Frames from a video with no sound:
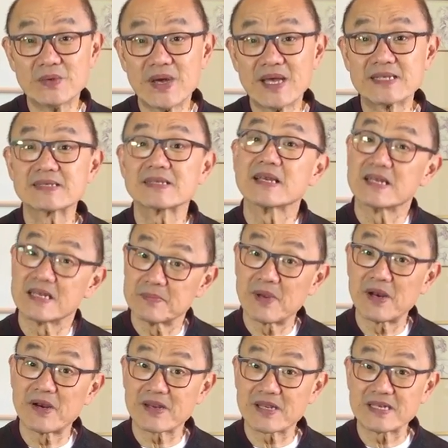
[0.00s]
US in
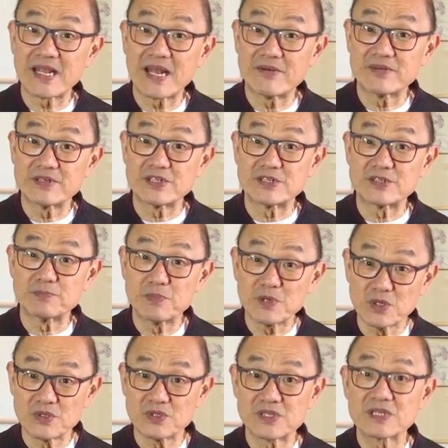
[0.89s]
American Heritage
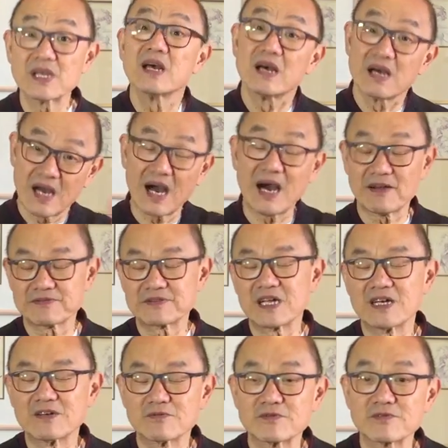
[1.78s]
boots, half
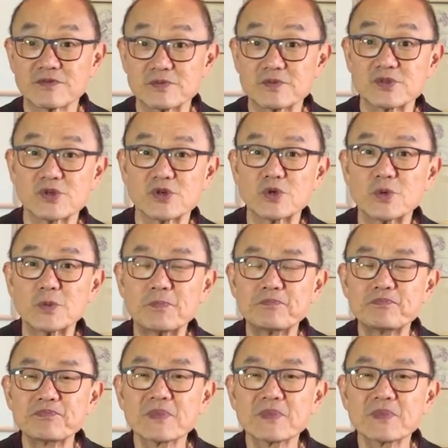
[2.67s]
down from true.